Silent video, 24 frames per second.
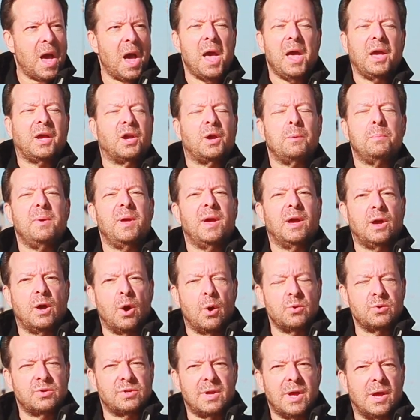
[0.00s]
it could be a
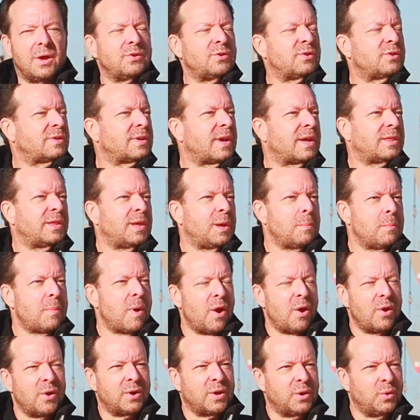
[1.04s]
ghost town, just like the
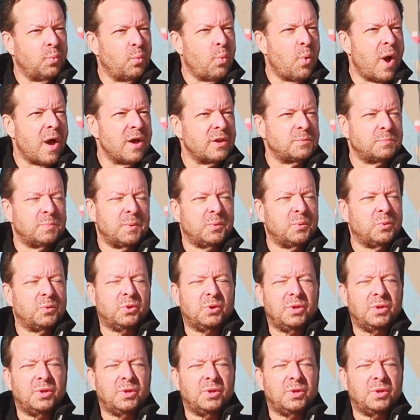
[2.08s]
American West, but